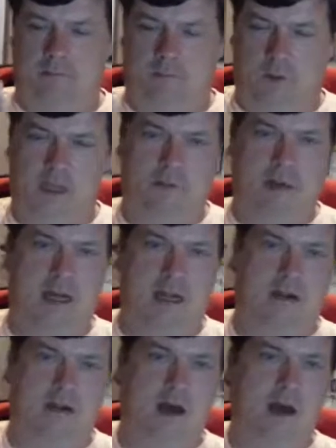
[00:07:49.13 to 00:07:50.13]
one of them had a
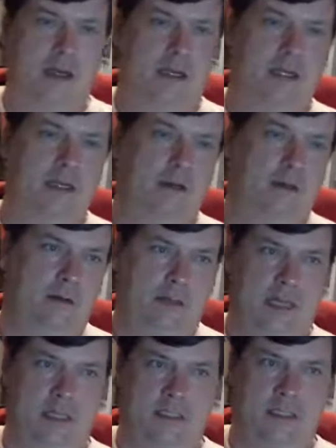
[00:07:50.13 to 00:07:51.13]
knot in it, and the
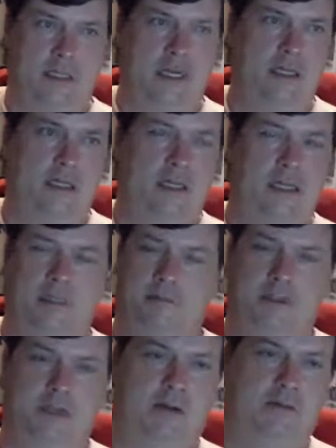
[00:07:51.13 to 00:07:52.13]
last thing I need is to
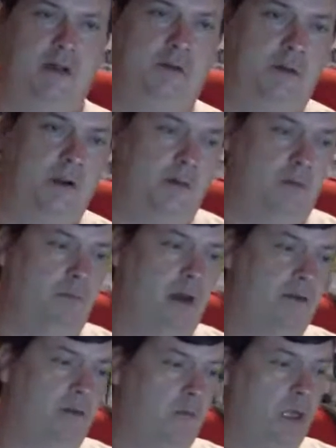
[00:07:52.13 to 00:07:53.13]
be driving down the road and
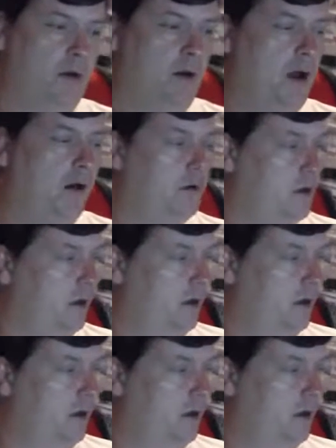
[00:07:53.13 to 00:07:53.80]
have a blowout.